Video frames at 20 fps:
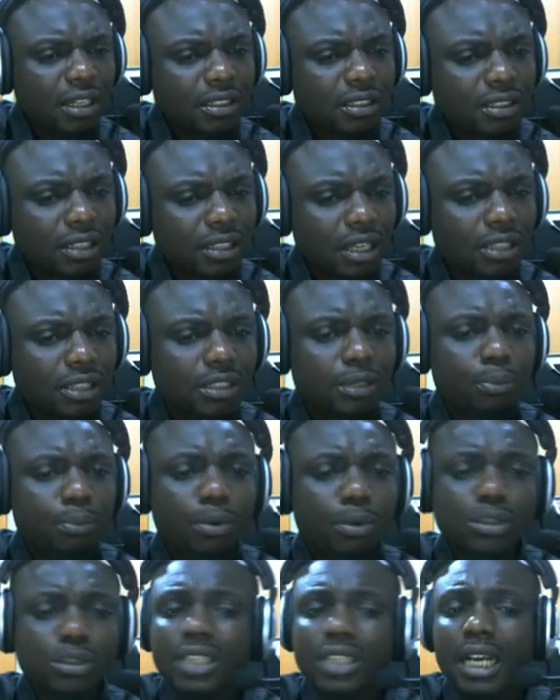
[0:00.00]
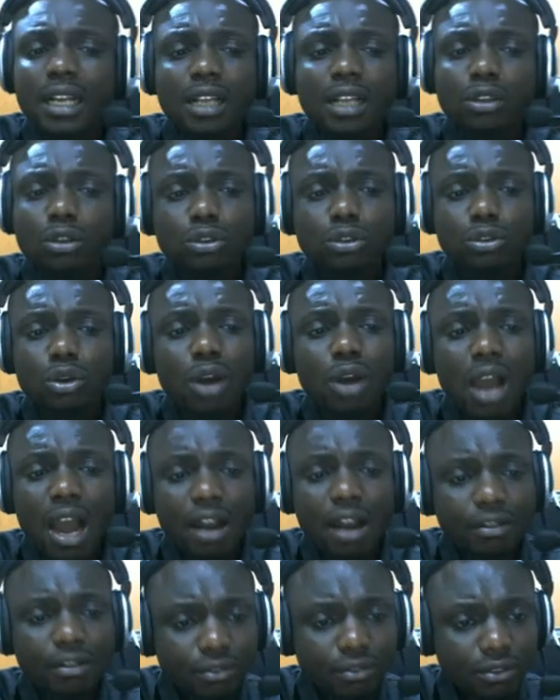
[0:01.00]
Yes, but China does not
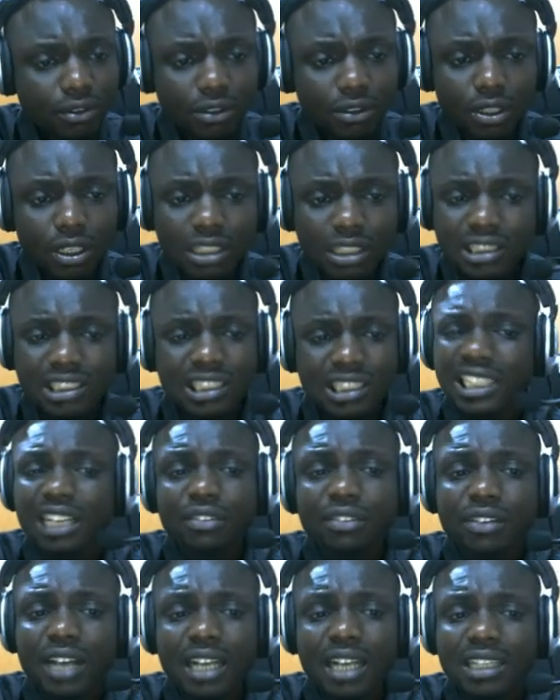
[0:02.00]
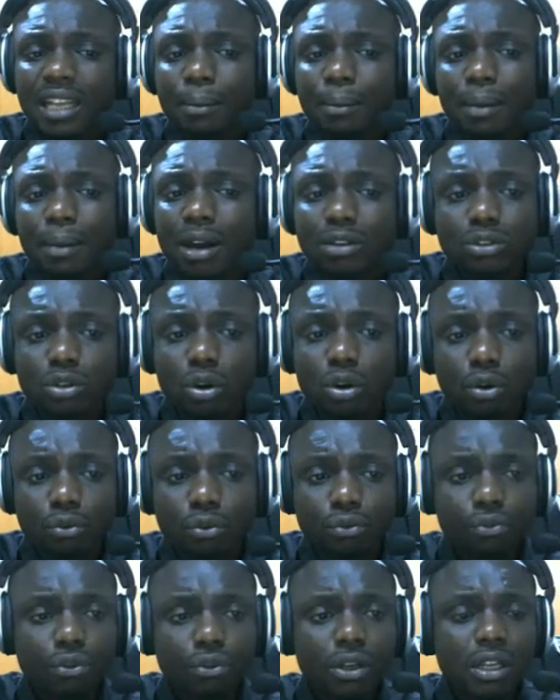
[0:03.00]
have significant amount of
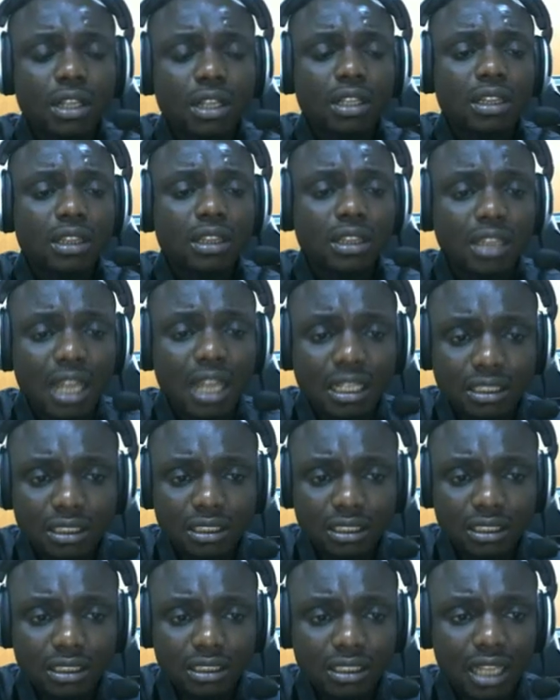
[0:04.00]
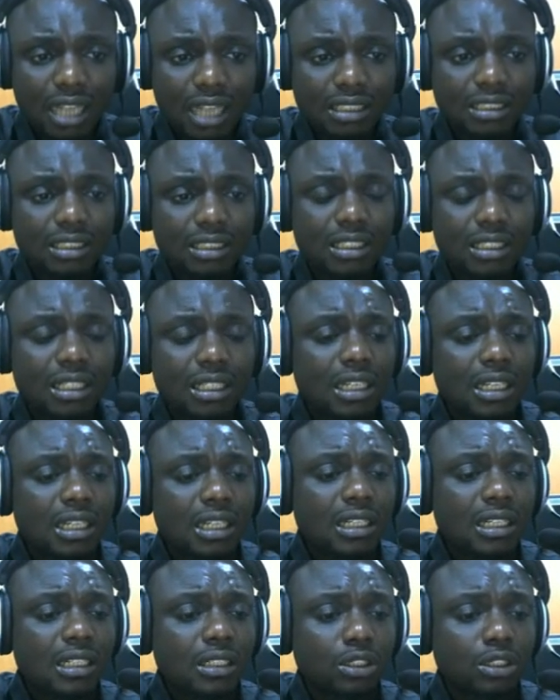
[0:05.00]
debt that
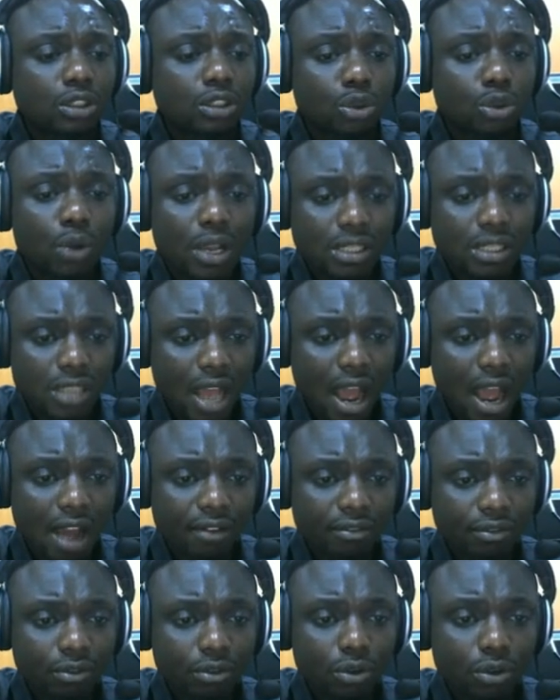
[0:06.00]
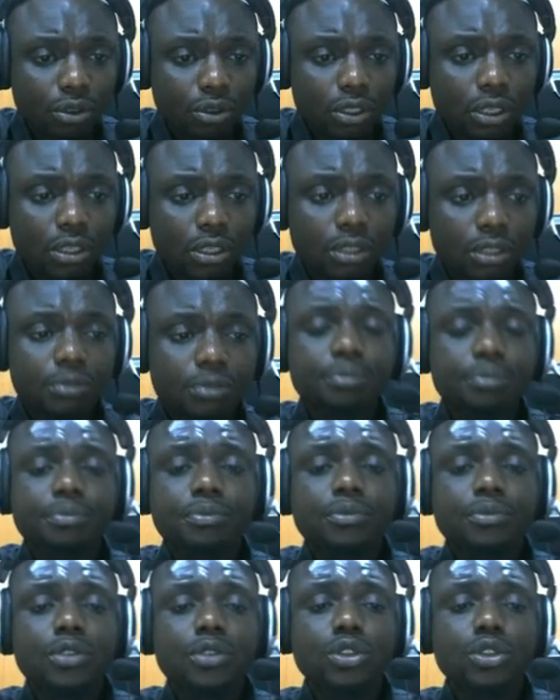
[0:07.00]
the US have. Okay,
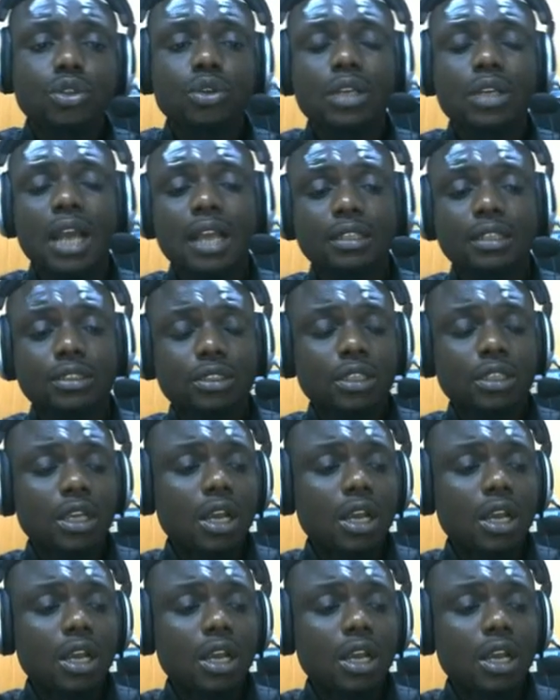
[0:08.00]
so guys,